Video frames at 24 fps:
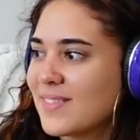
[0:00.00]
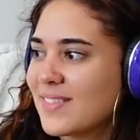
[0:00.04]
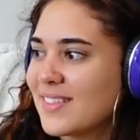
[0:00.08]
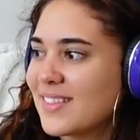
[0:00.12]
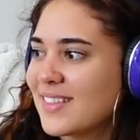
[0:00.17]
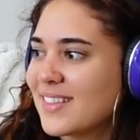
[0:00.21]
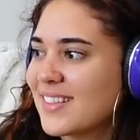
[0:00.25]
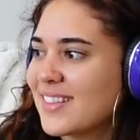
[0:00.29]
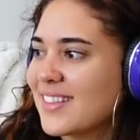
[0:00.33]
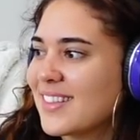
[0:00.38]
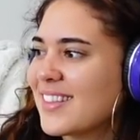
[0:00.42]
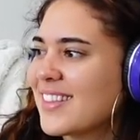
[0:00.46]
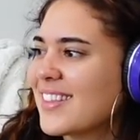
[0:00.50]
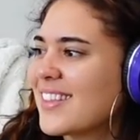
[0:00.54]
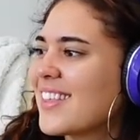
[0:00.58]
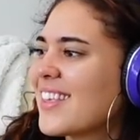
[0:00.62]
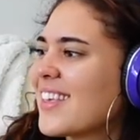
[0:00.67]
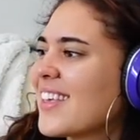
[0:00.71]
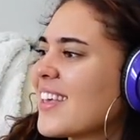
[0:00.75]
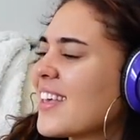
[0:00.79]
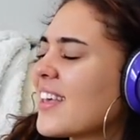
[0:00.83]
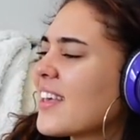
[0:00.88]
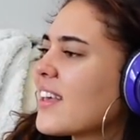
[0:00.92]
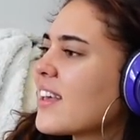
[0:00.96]

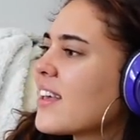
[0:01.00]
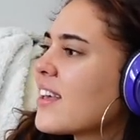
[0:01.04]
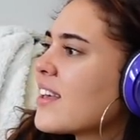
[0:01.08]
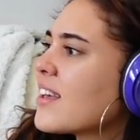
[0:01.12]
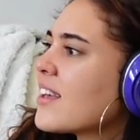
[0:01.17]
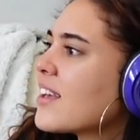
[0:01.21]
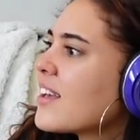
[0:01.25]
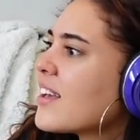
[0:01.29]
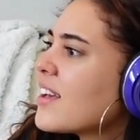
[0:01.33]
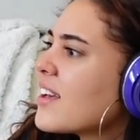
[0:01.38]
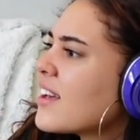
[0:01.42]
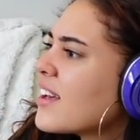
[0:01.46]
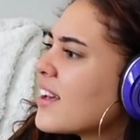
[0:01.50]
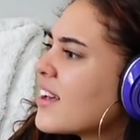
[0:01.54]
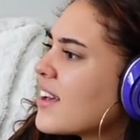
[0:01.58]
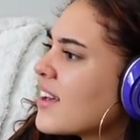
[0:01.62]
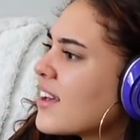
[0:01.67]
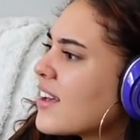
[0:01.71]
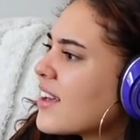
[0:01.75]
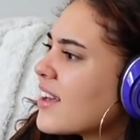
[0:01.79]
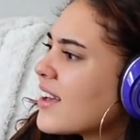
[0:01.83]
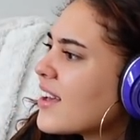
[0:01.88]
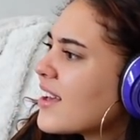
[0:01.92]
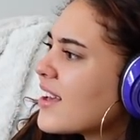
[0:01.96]

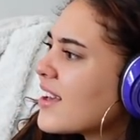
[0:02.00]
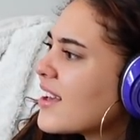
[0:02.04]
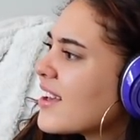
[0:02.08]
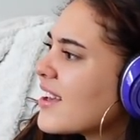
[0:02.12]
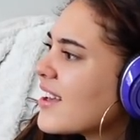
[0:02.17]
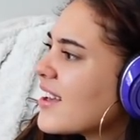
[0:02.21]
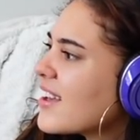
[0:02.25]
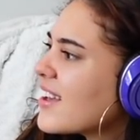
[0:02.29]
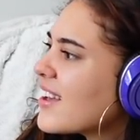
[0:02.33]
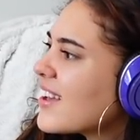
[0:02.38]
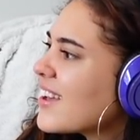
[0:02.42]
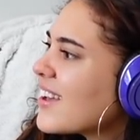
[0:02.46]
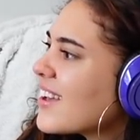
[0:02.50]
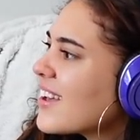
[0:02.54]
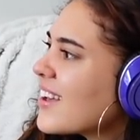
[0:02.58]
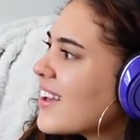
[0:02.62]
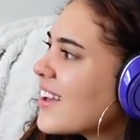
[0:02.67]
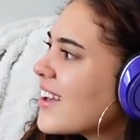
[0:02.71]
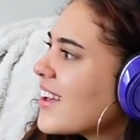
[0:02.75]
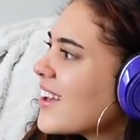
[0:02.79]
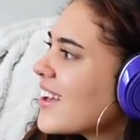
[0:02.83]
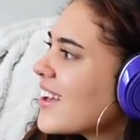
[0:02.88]
(not speaking)